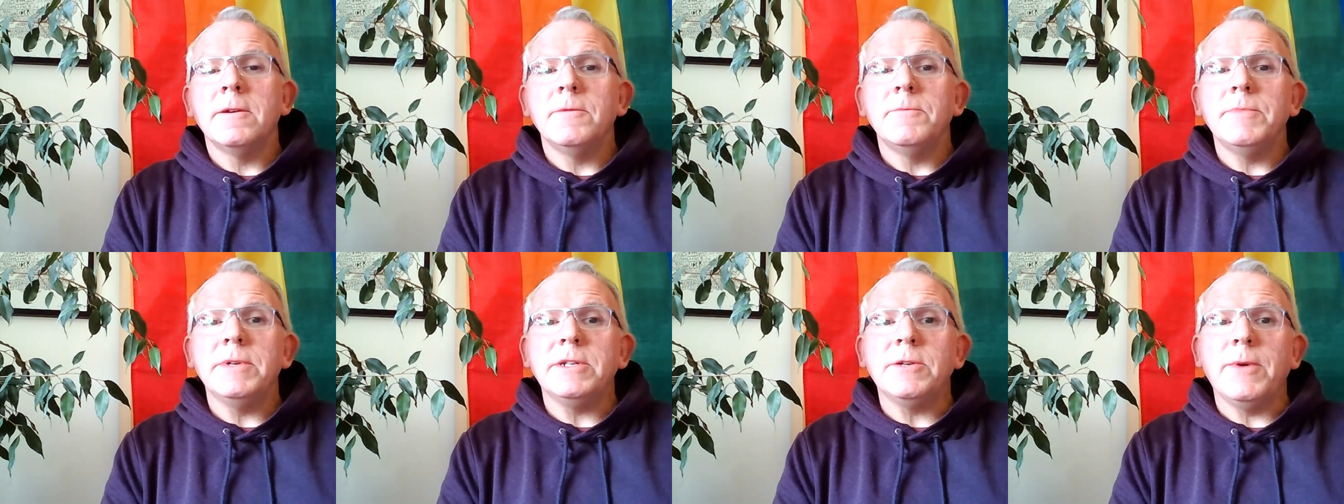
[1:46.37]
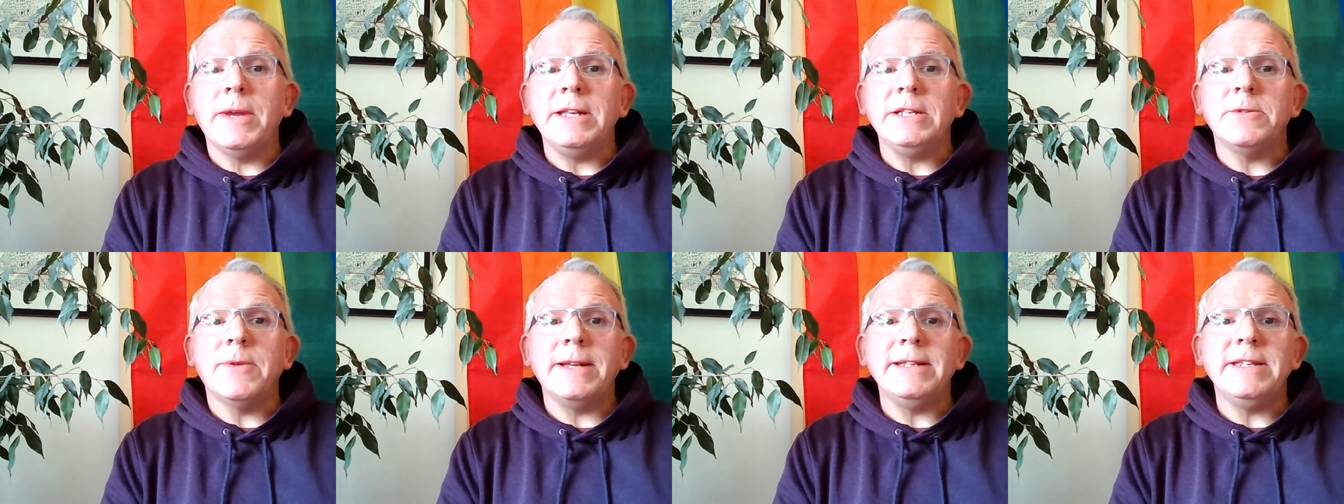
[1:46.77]
Between
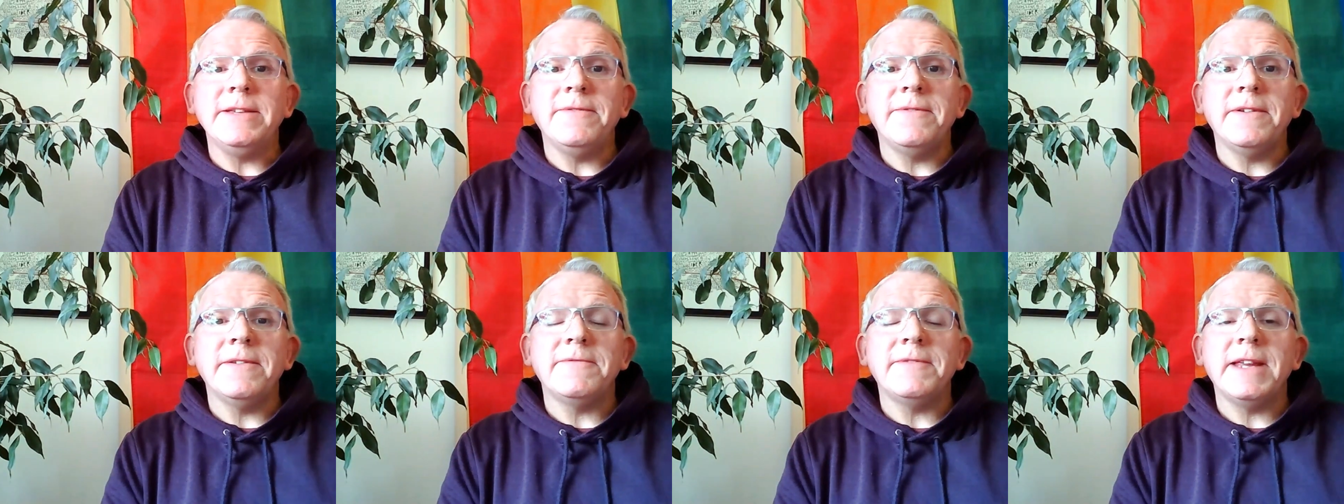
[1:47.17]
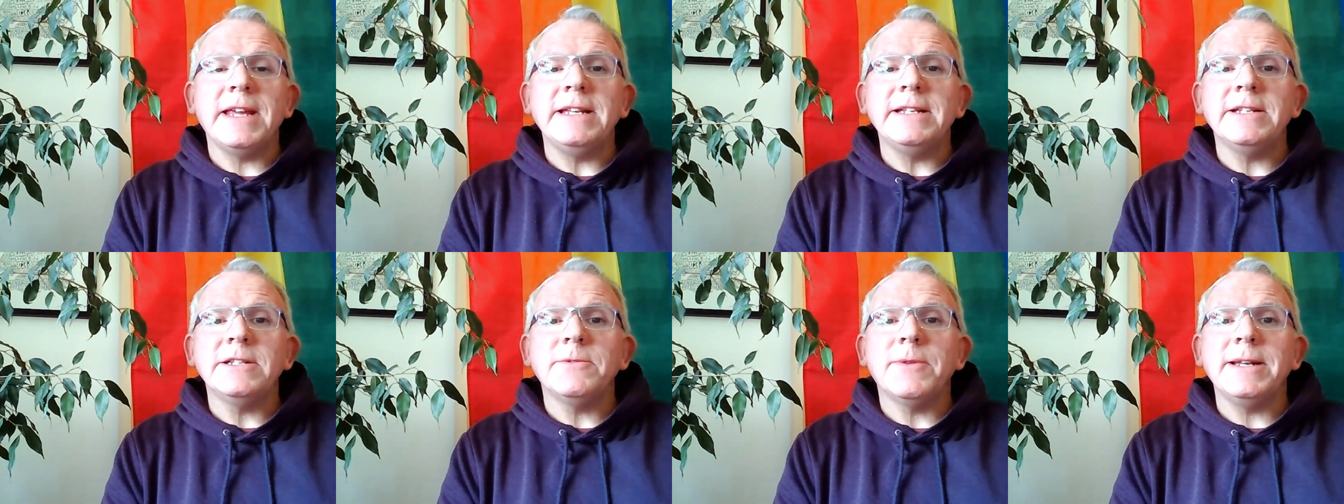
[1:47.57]

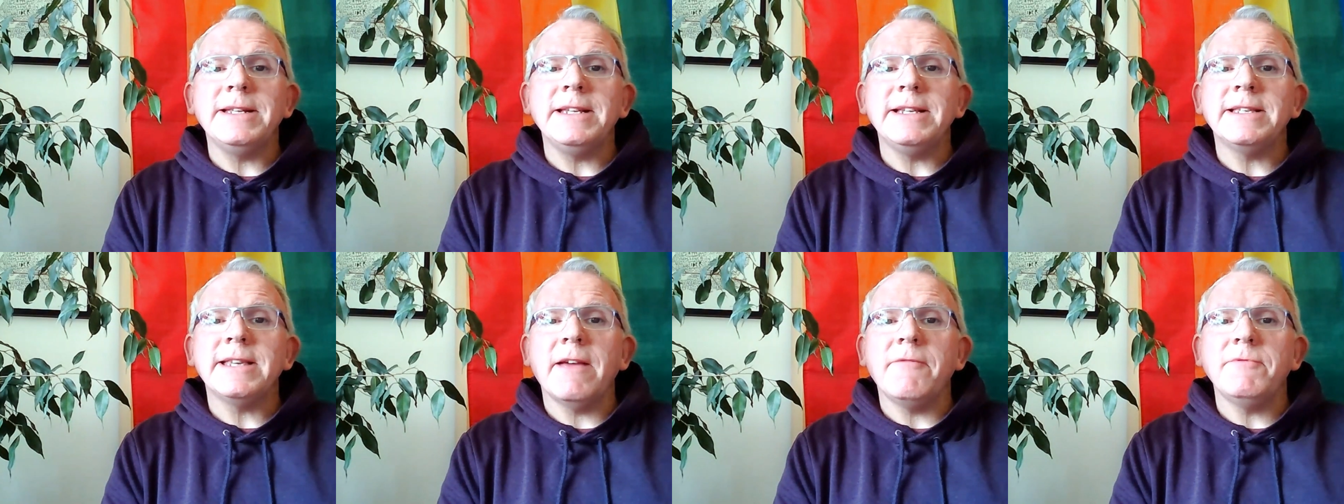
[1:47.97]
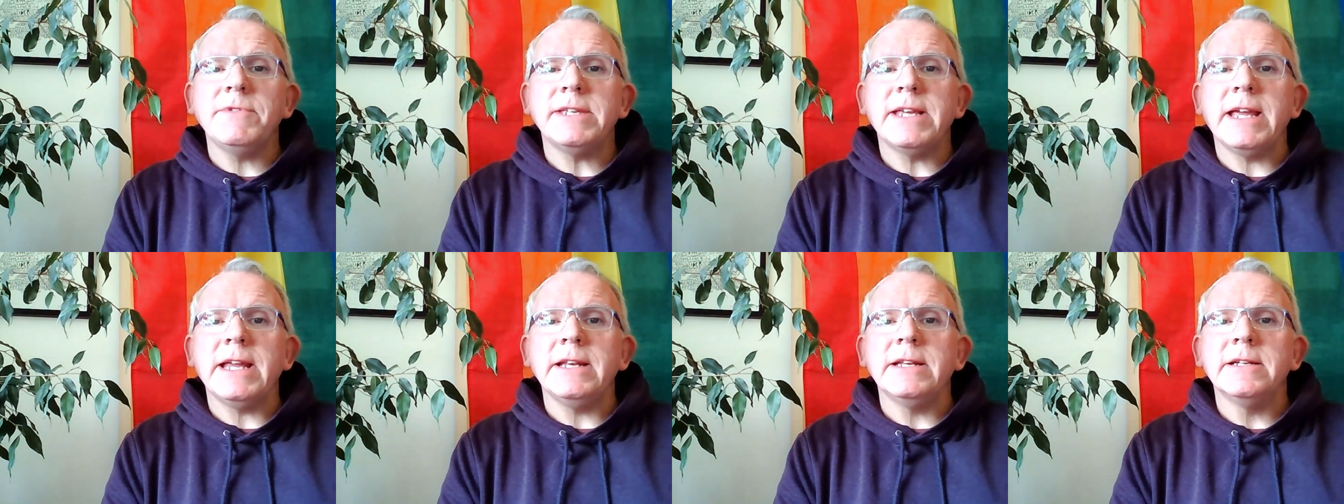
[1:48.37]
2015 and
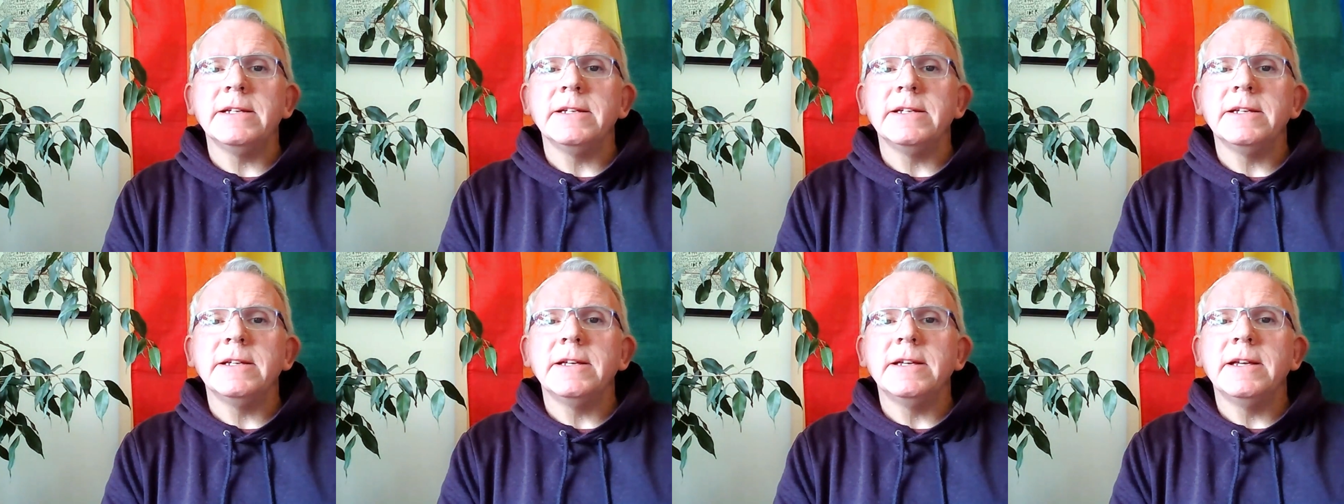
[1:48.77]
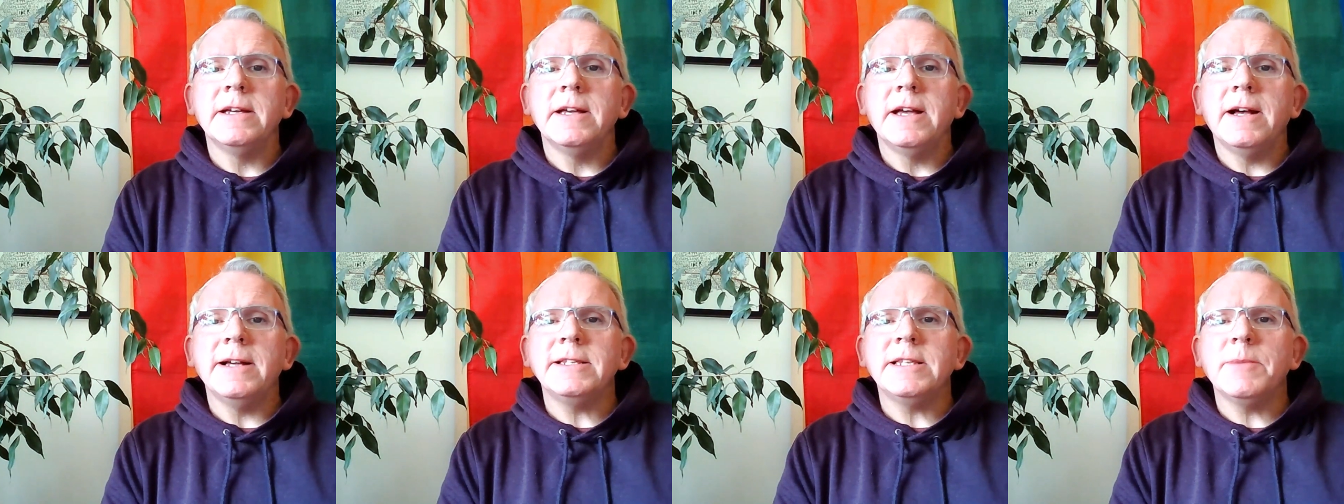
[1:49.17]
2017,
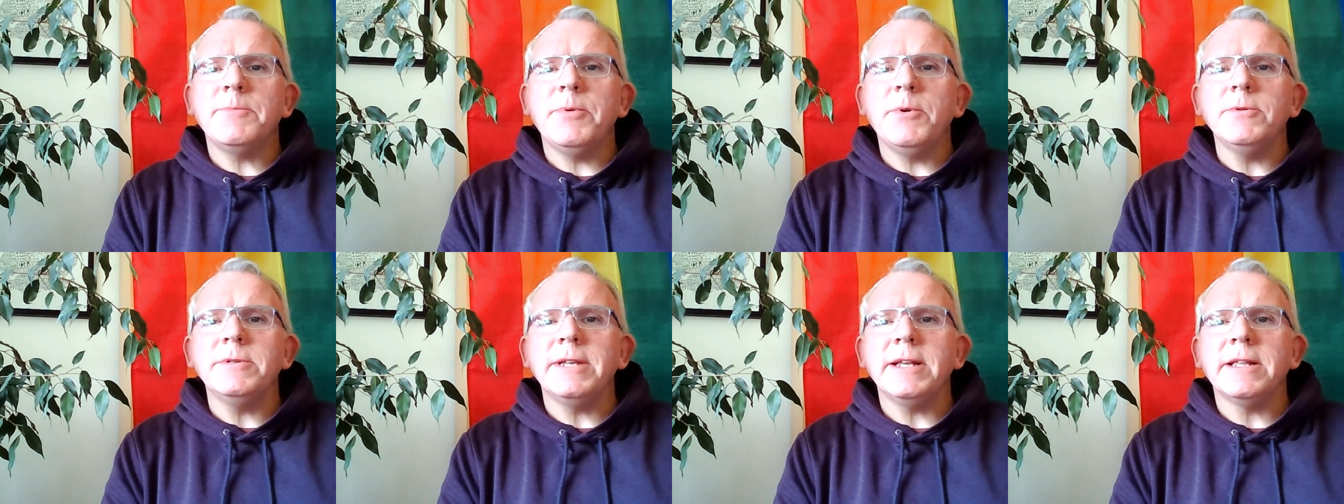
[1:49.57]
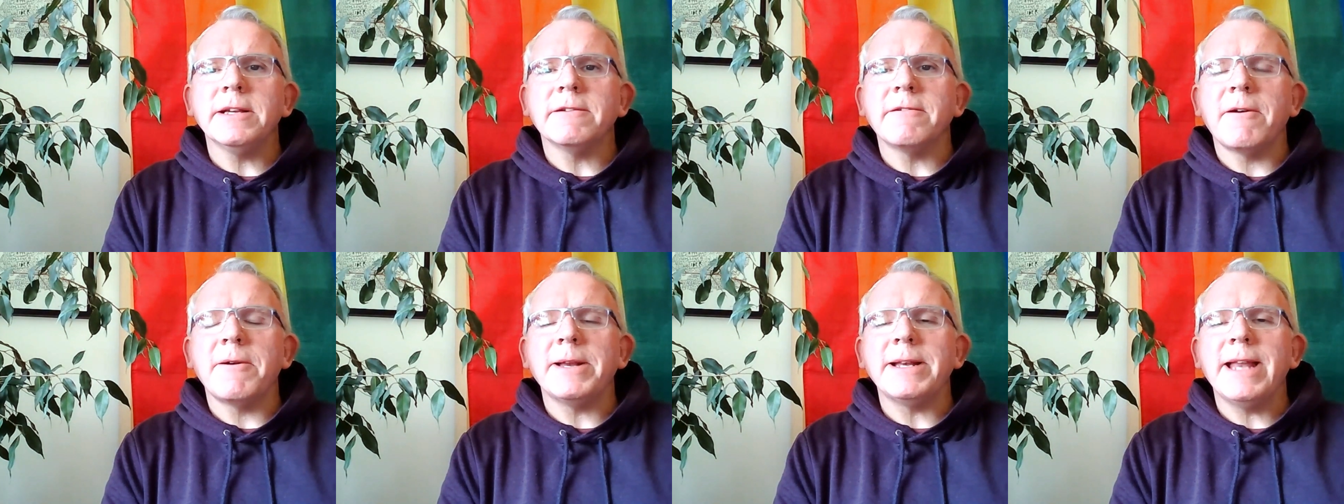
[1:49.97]
I supported the
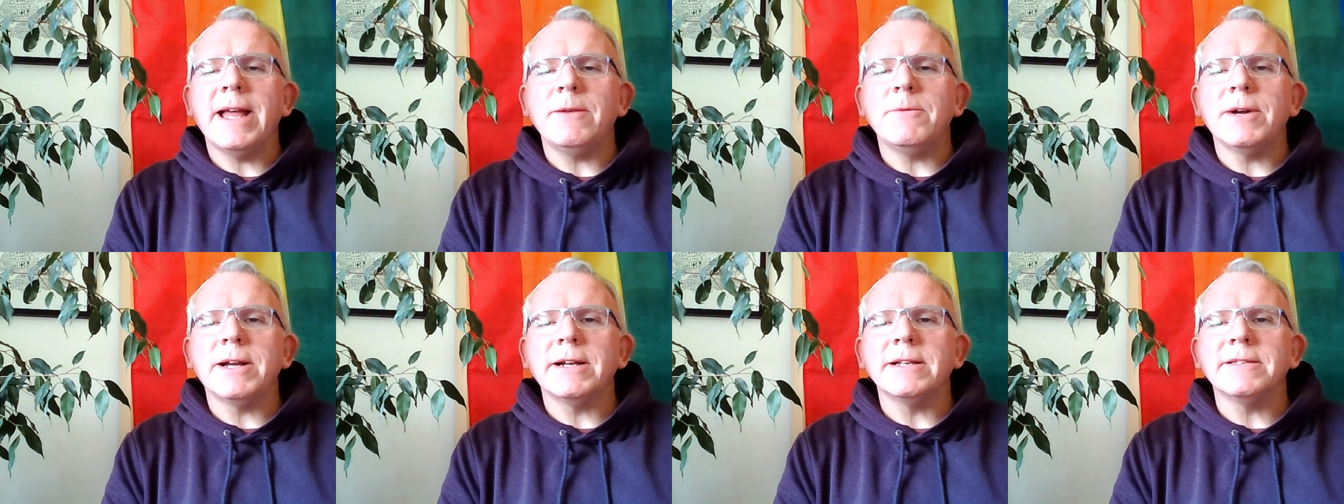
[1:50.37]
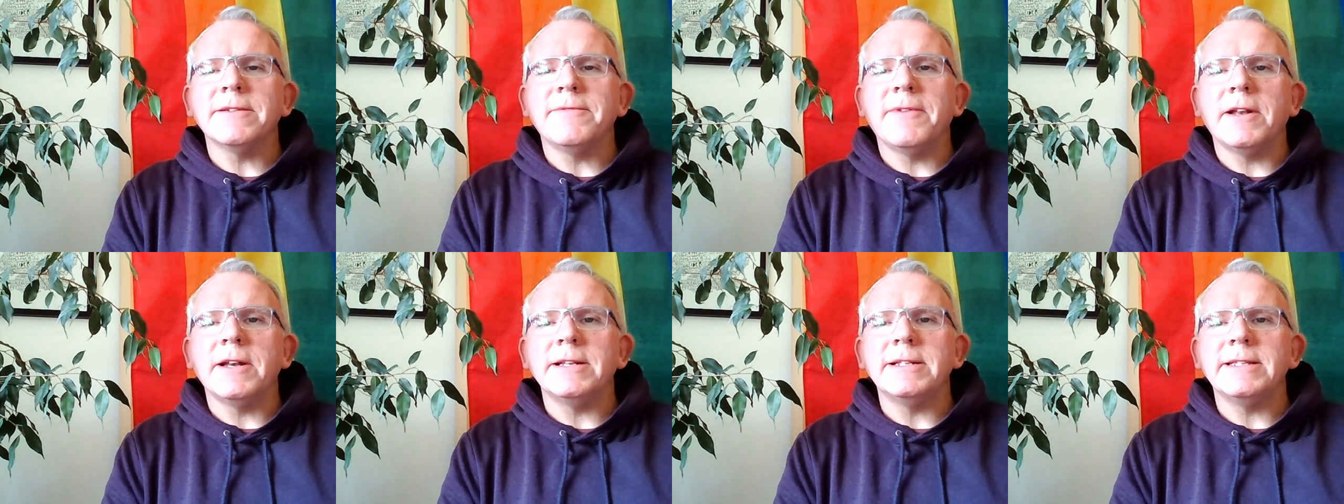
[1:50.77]
growing network as a
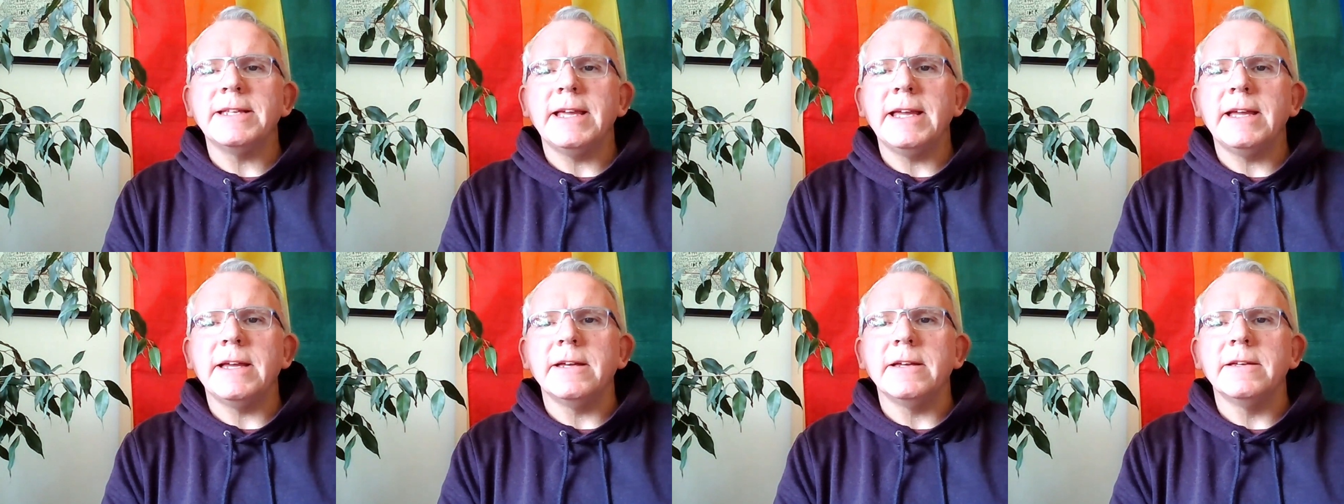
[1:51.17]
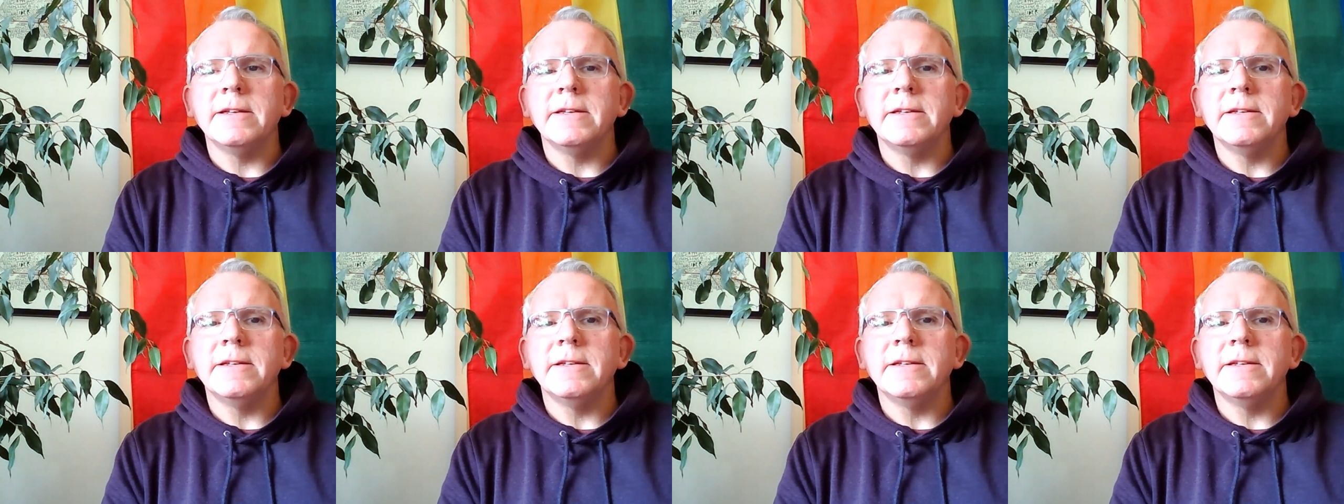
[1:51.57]
volunteer.